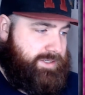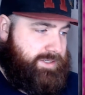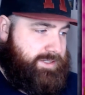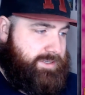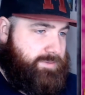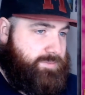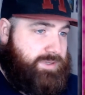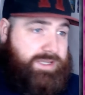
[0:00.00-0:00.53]

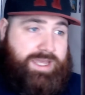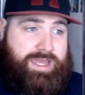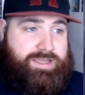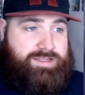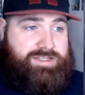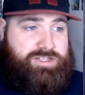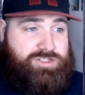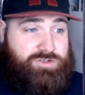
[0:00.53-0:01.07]
But yeah,
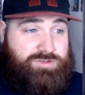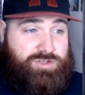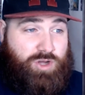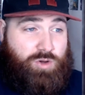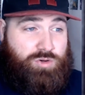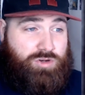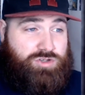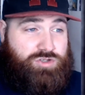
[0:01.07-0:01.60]
this is something to
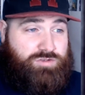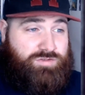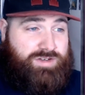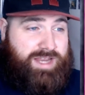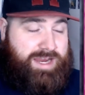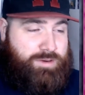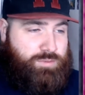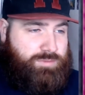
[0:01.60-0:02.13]
hold on to for
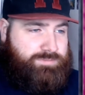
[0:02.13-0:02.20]
now,